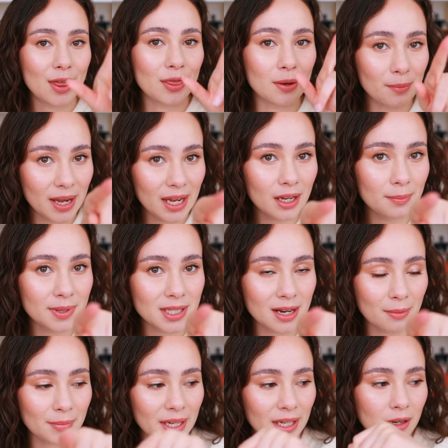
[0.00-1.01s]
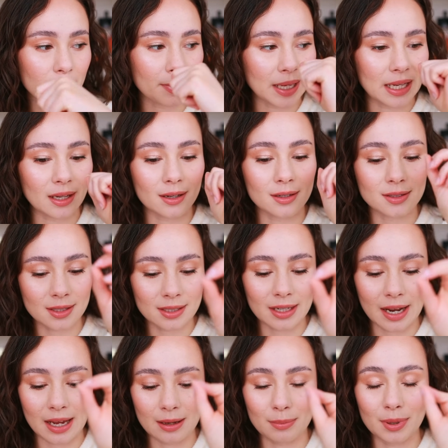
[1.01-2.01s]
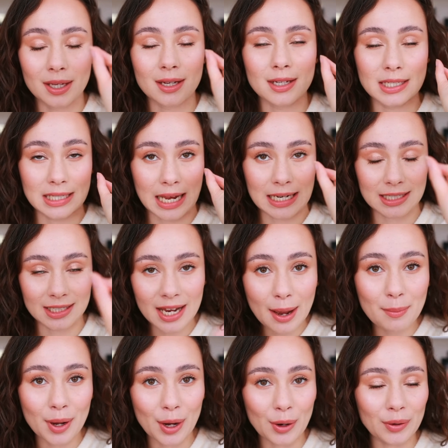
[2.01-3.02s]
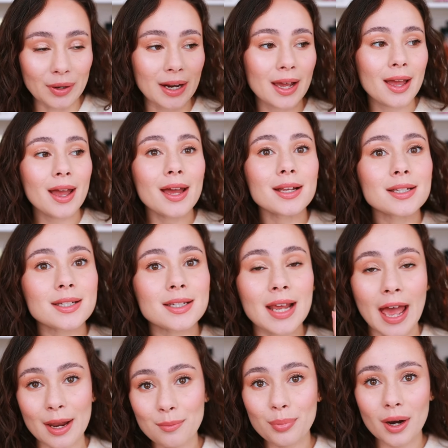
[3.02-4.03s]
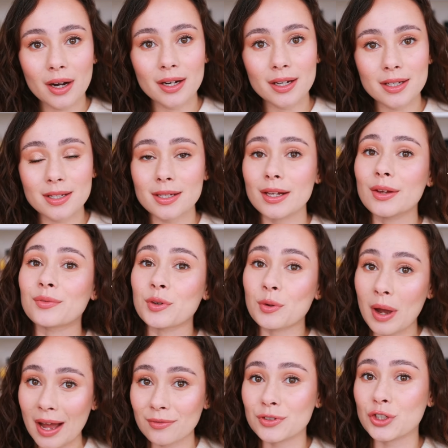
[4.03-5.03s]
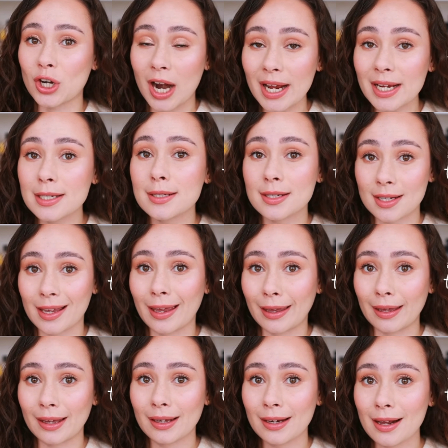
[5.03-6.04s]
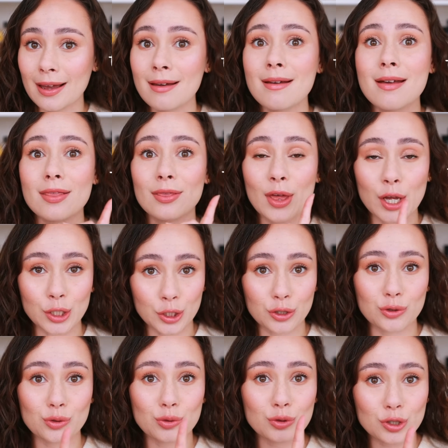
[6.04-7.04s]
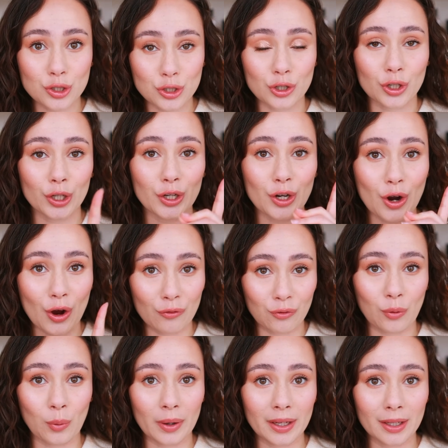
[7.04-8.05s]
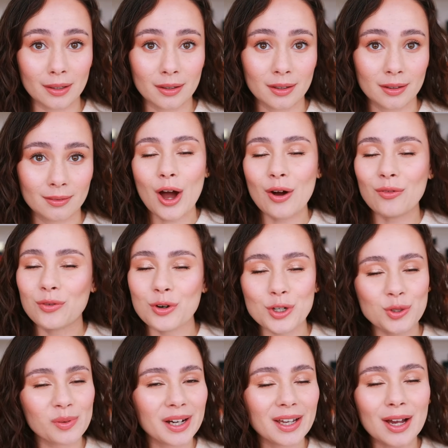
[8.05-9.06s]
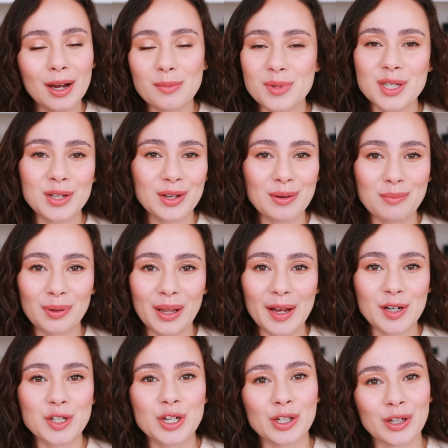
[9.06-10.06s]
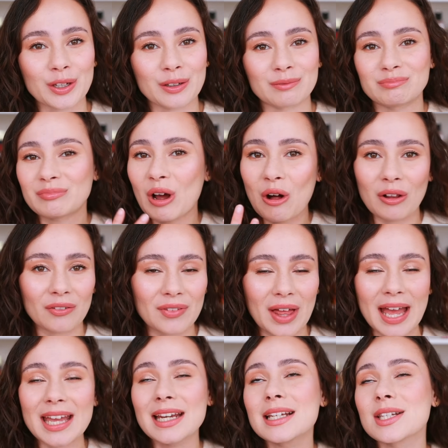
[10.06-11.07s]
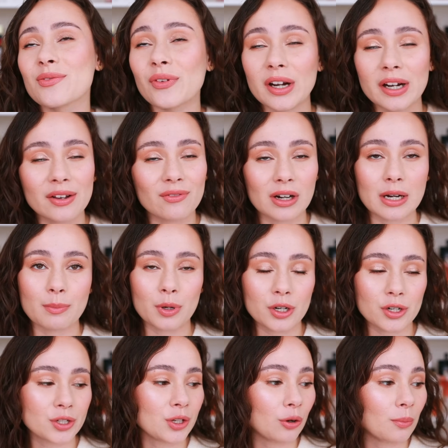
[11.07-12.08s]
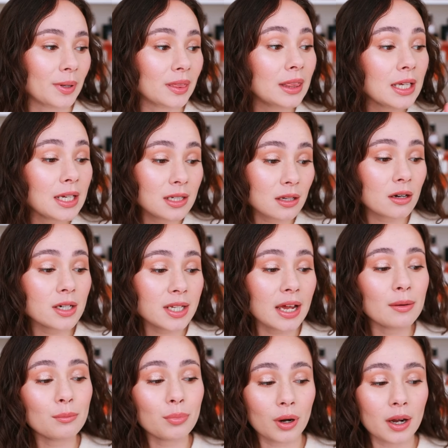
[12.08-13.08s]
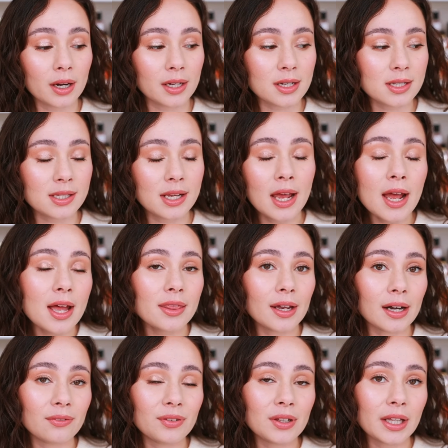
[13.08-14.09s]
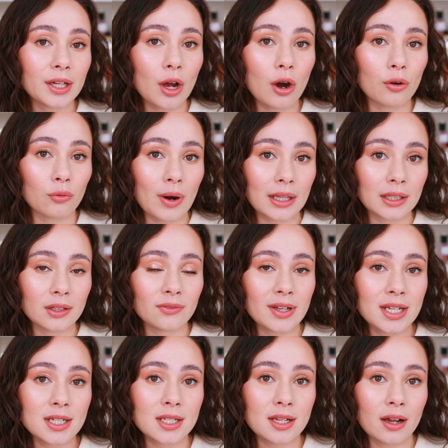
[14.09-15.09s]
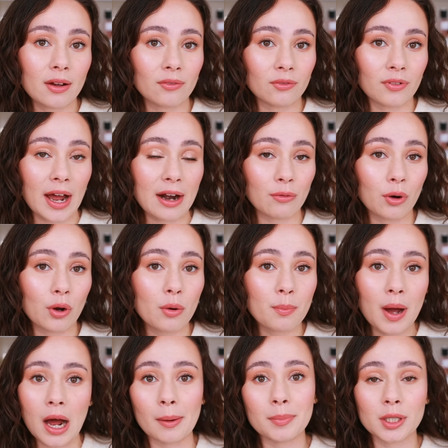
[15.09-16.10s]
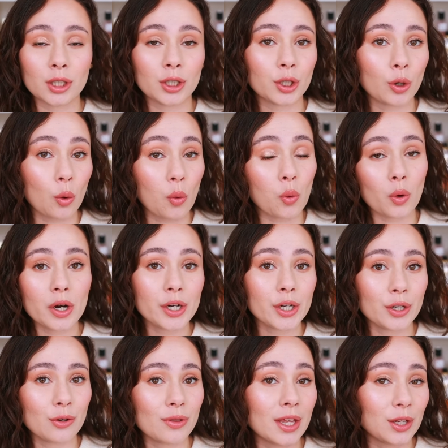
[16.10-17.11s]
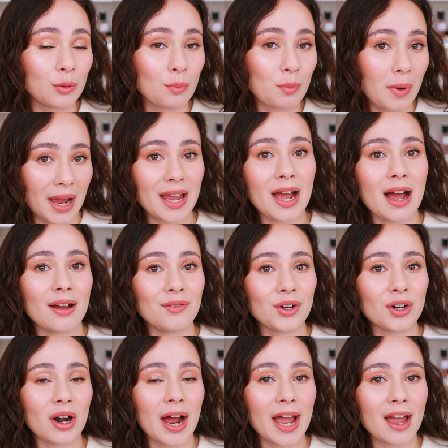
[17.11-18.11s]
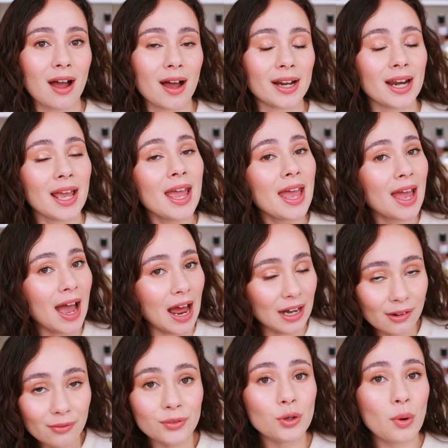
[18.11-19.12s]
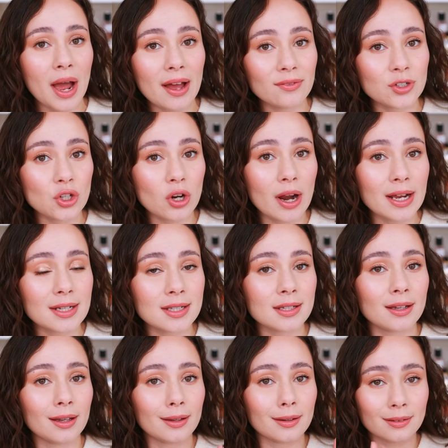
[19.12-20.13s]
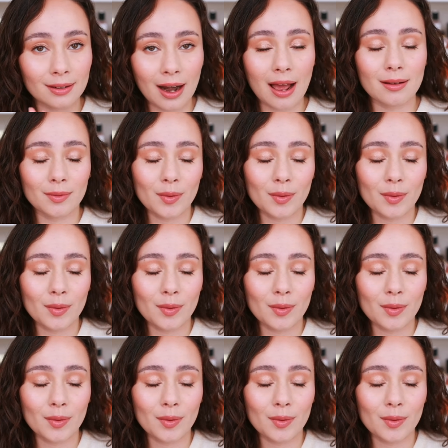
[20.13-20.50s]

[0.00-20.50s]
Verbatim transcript: The makeup is not makeuping today because I demoed 10 products if you have dry skin that you should avoid. Of course, when it comes to complexion and all of that, it is very, very personal. But these are 10 products that I feel like are relevant, viral, popular, or new that you might have your eye on. And if you have dry skin,